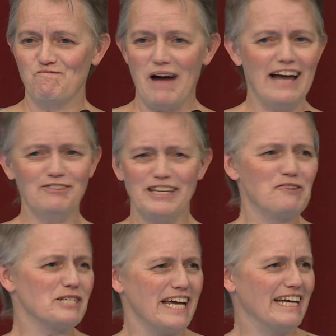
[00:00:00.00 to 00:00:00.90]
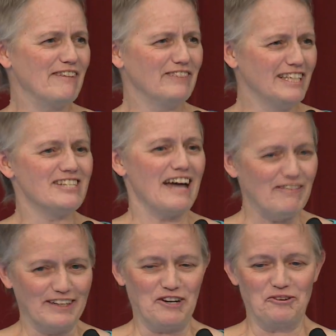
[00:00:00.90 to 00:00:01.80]
I don't think we're taking
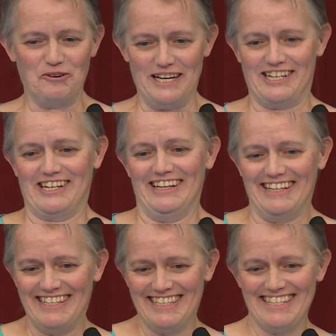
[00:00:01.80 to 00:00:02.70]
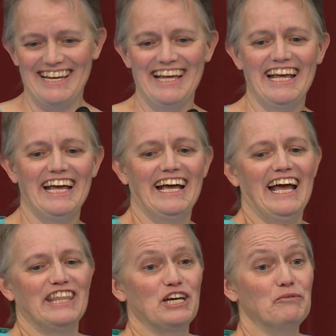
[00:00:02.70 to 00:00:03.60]
philosophical questions.
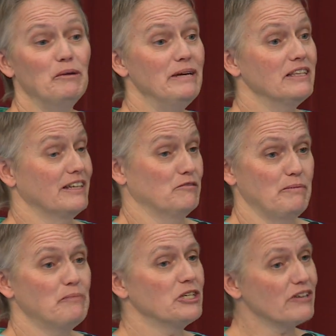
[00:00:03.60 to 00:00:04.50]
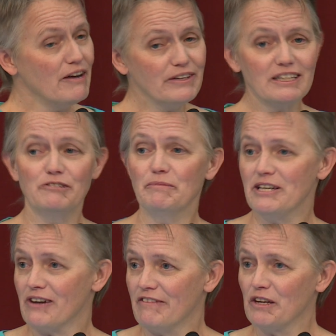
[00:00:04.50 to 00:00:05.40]
There will be, there will be more traffic. There will be
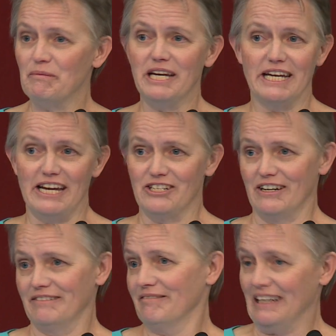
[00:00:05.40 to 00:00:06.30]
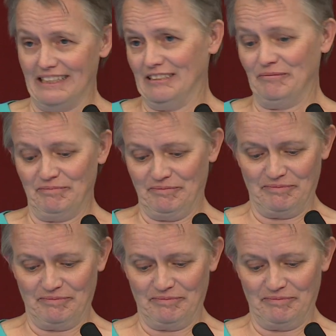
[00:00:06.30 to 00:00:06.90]
traffic mitigation. Um,